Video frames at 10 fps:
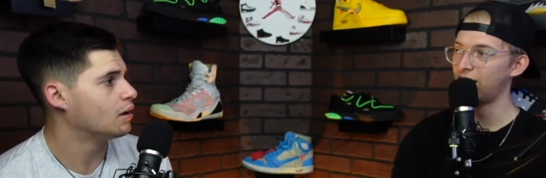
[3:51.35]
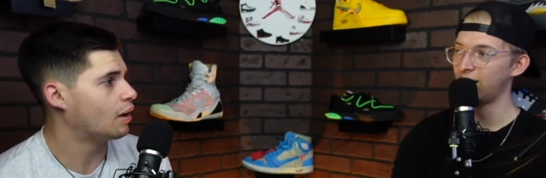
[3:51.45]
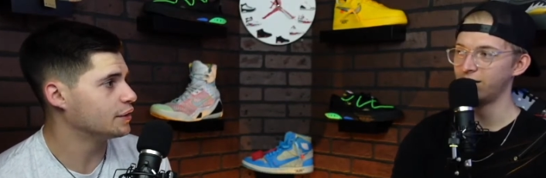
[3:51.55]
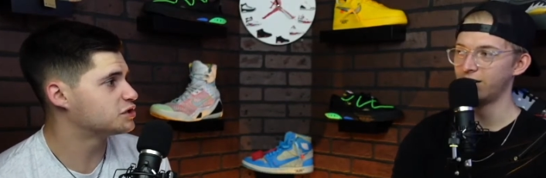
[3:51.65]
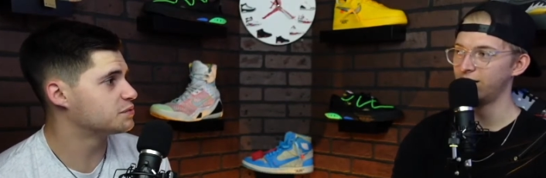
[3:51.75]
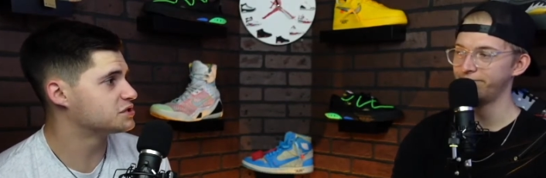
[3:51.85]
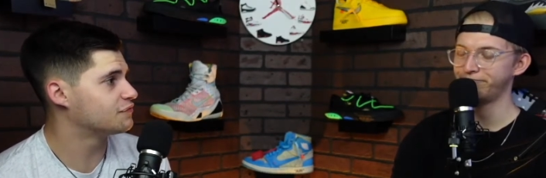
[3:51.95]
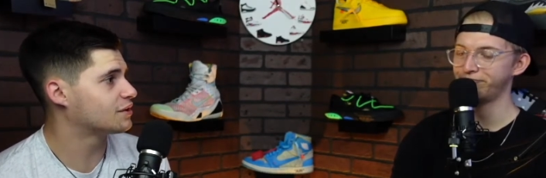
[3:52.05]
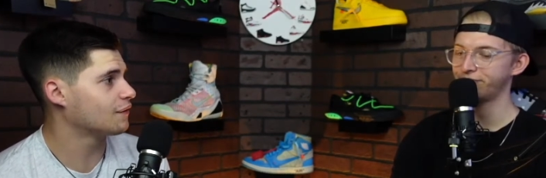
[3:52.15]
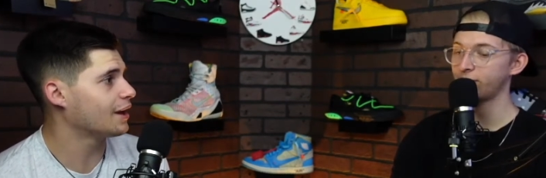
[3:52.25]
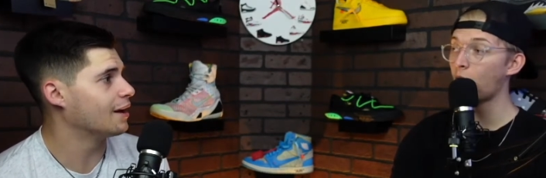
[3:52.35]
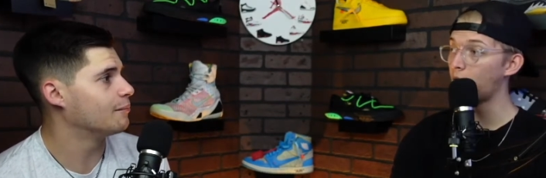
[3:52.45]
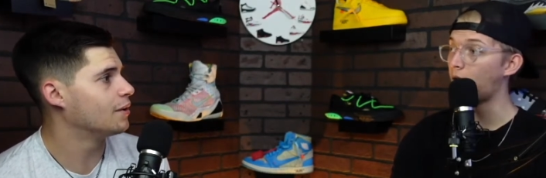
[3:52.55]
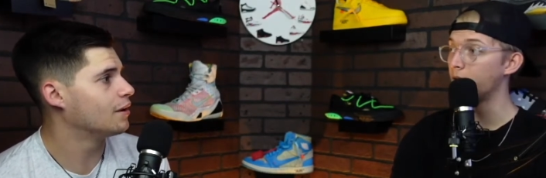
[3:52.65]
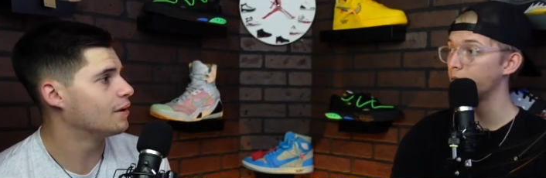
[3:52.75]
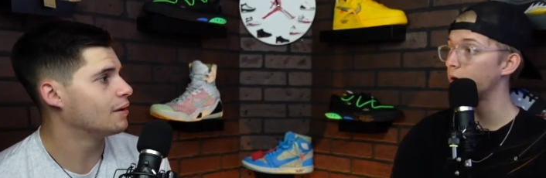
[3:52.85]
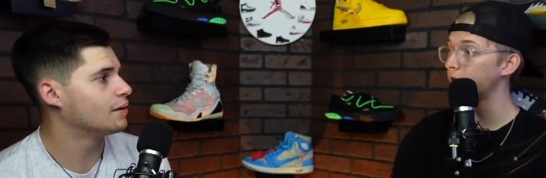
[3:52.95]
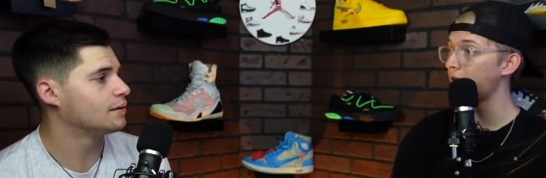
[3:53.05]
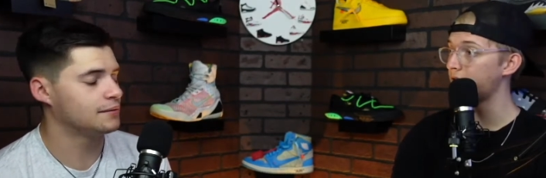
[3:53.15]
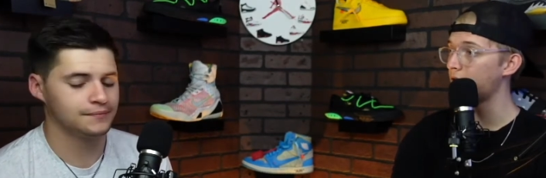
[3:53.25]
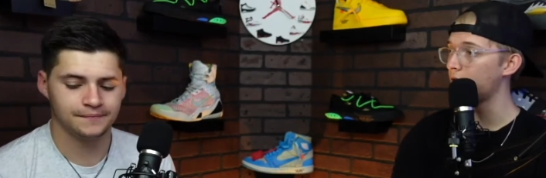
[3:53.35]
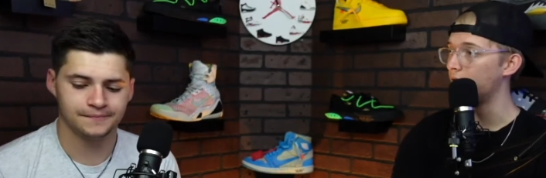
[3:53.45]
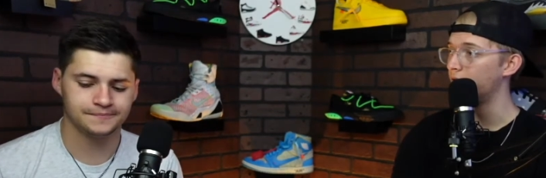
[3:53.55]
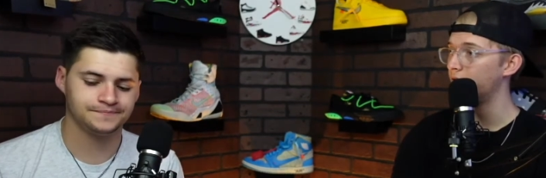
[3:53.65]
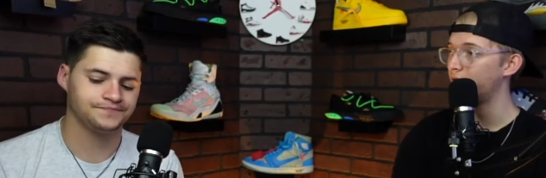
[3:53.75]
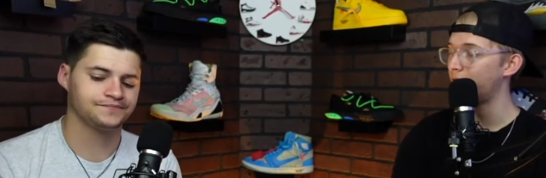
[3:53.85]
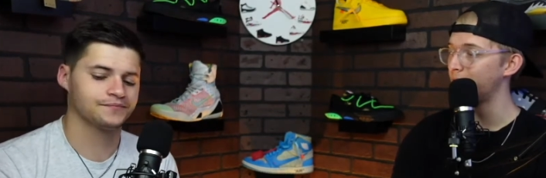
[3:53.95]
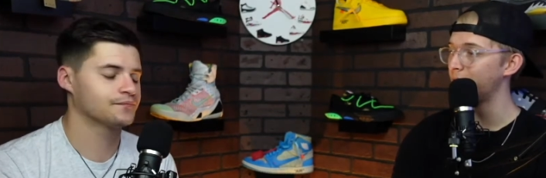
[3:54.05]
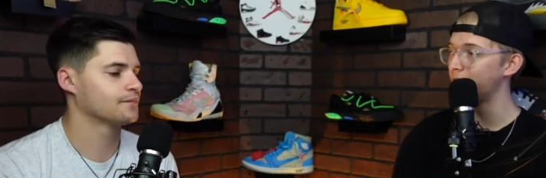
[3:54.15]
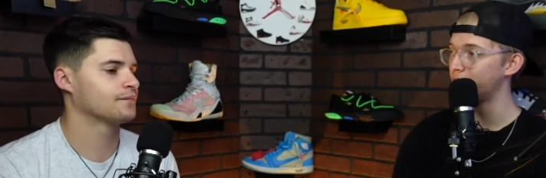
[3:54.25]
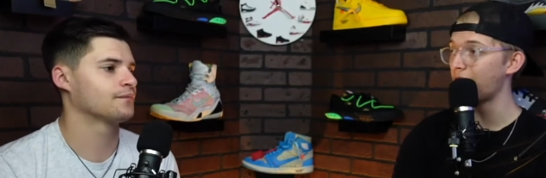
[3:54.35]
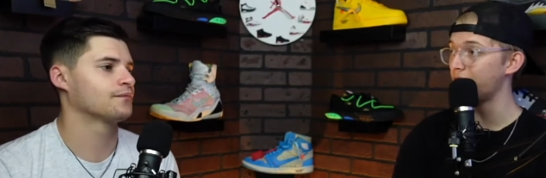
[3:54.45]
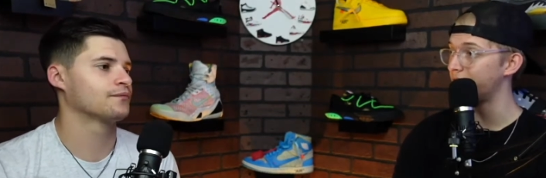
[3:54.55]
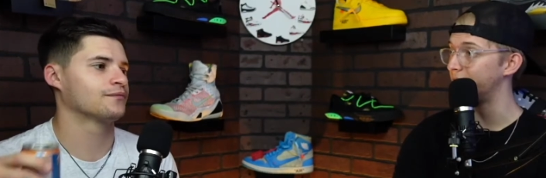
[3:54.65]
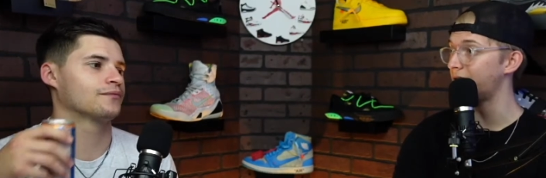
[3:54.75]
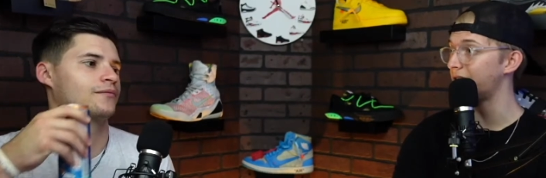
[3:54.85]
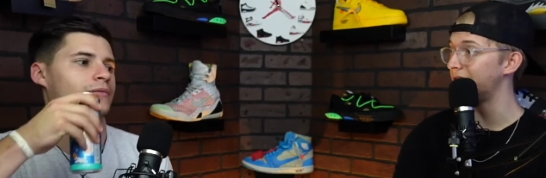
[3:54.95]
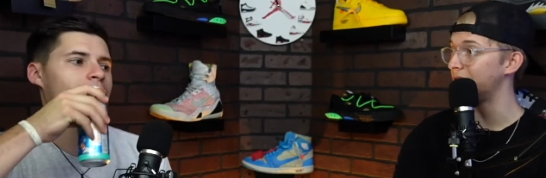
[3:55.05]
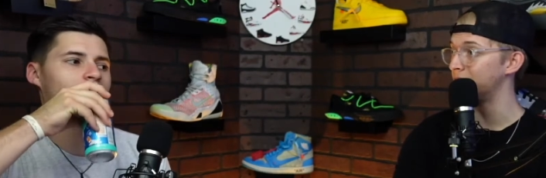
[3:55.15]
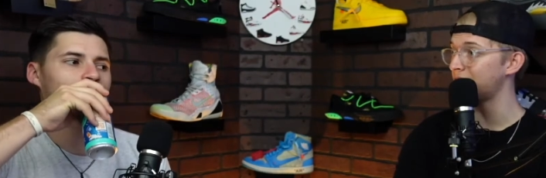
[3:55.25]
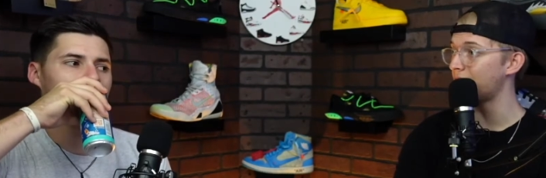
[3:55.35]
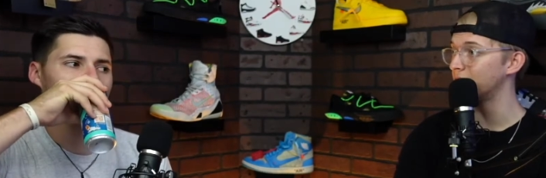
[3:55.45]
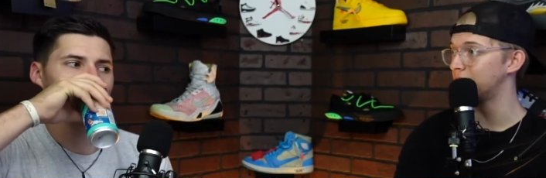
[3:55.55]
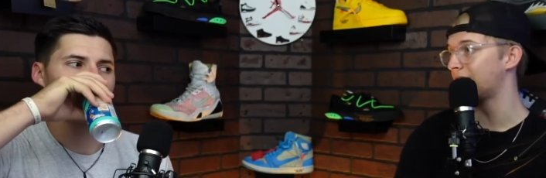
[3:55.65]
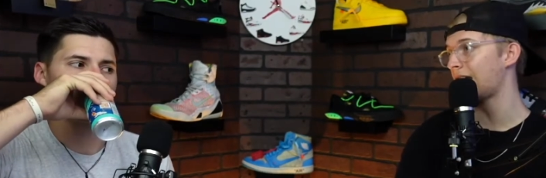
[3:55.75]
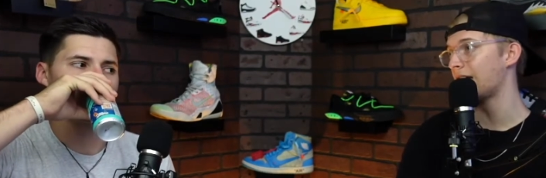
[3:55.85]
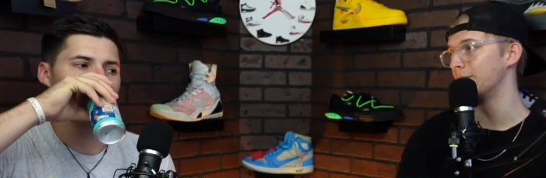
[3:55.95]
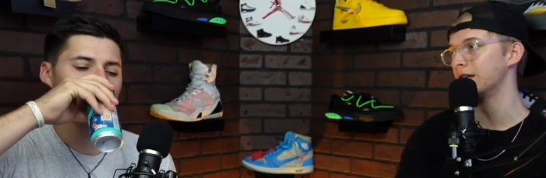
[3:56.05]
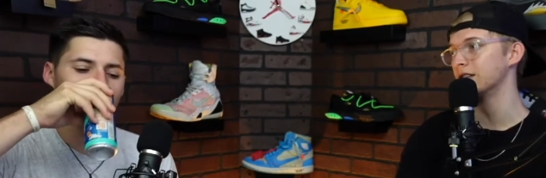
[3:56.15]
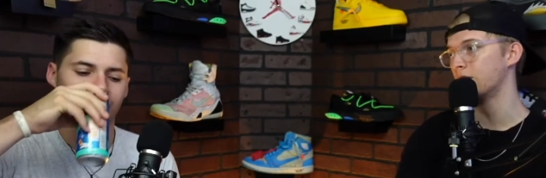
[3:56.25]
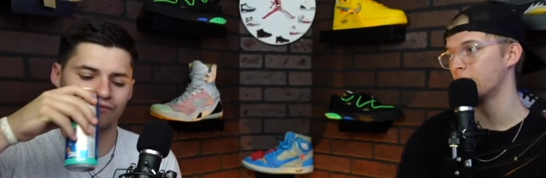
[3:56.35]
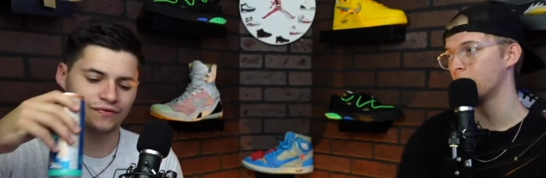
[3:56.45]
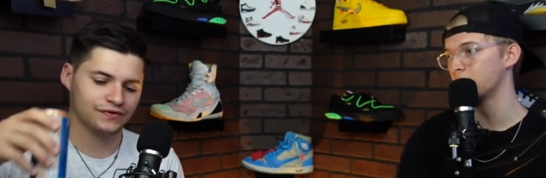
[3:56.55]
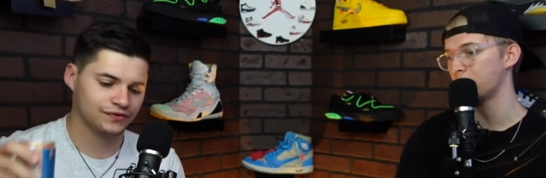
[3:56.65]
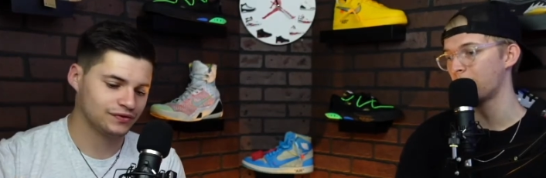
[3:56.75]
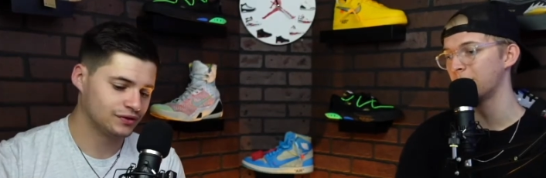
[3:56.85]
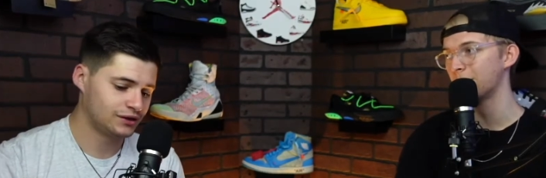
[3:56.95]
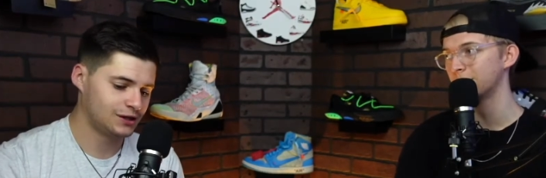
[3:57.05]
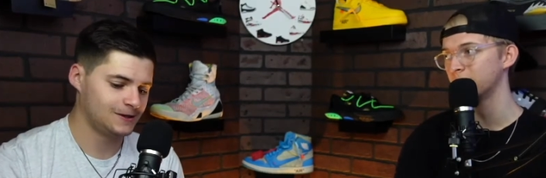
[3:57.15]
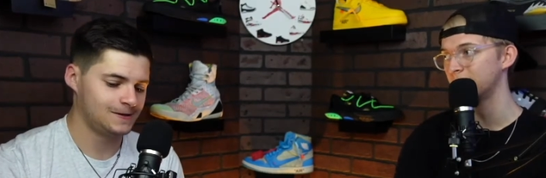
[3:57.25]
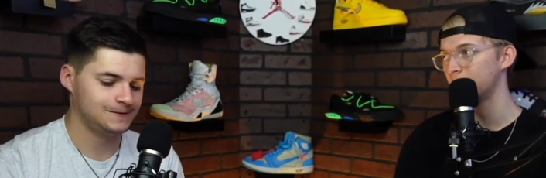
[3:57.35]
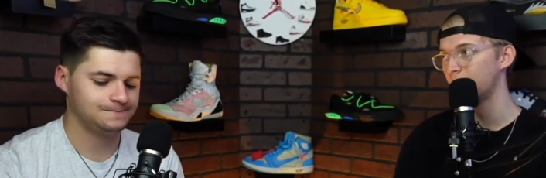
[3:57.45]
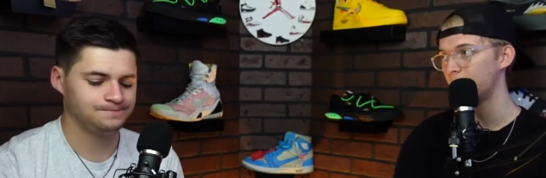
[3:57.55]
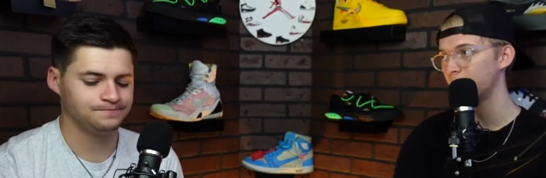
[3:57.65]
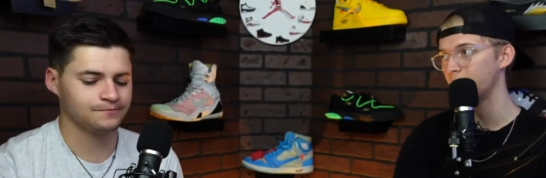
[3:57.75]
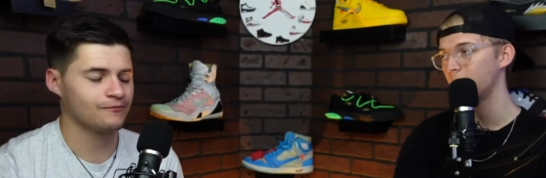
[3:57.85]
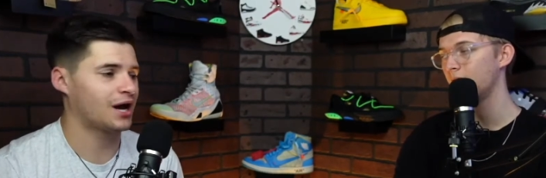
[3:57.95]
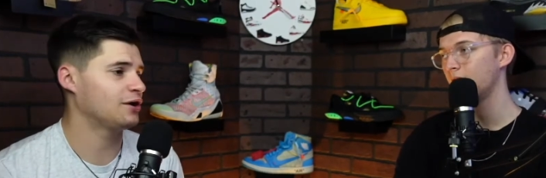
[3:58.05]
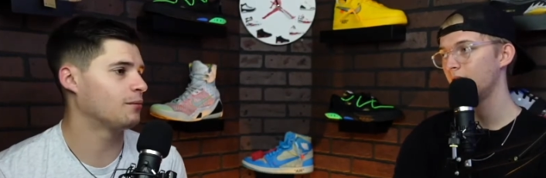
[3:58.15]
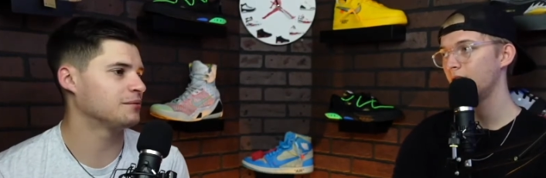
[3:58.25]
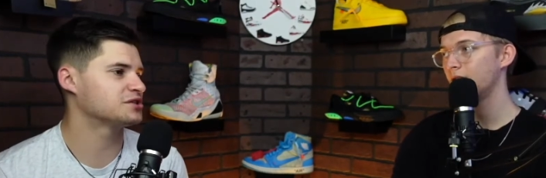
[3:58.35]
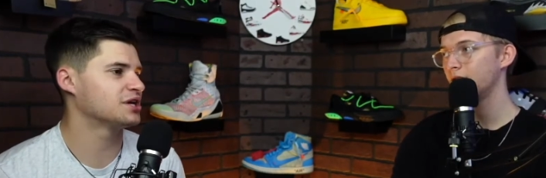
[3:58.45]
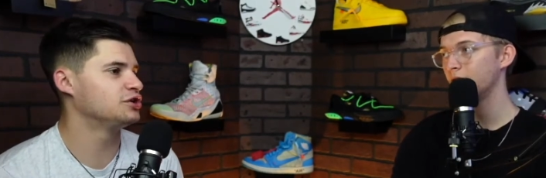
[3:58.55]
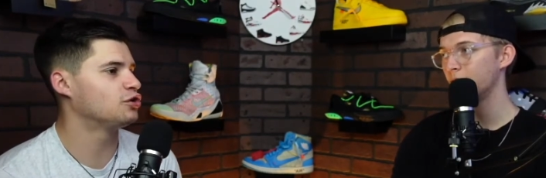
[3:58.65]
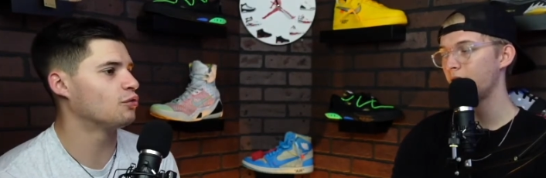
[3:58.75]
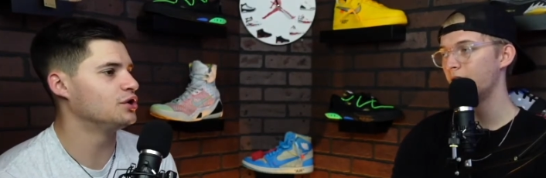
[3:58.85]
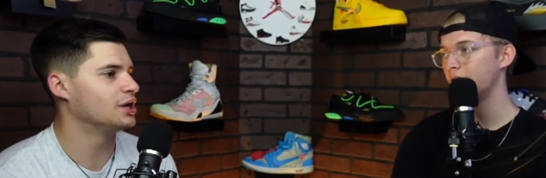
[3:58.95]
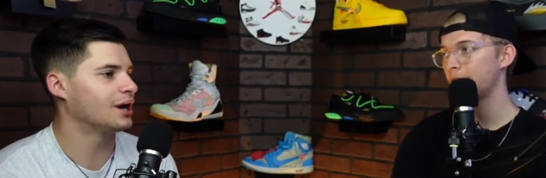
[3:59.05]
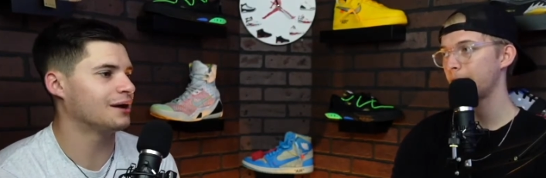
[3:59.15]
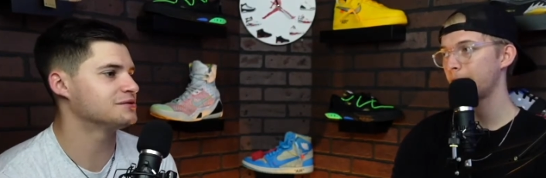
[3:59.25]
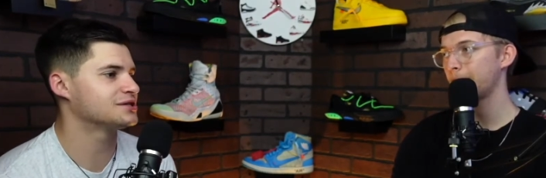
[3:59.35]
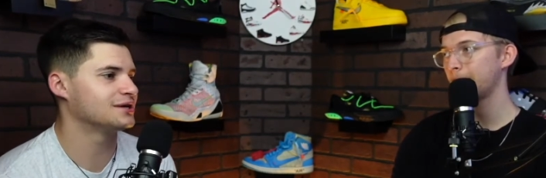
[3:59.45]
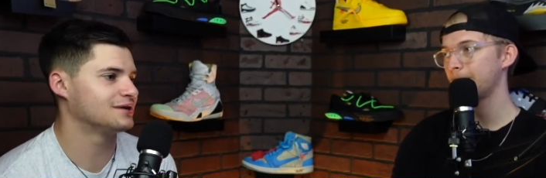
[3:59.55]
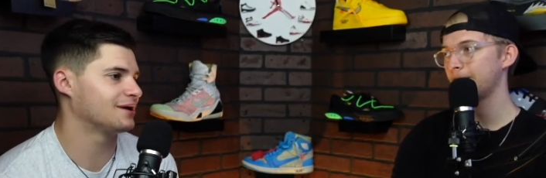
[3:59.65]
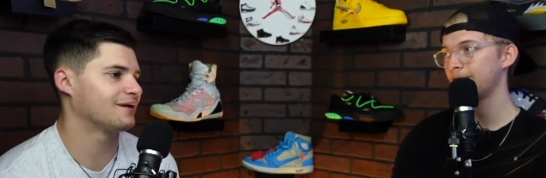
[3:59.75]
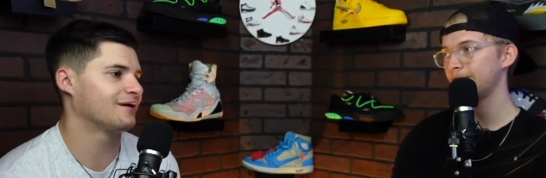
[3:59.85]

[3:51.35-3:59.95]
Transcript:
Speaker 1: On each specific collab. Oh, I'm well. Yeah, they are. I mean, we not Nike themselves. They can't because that will hurt their brand reput. Uh, I know, but I'm just saying. The brand. Don't, I'm just saying. That,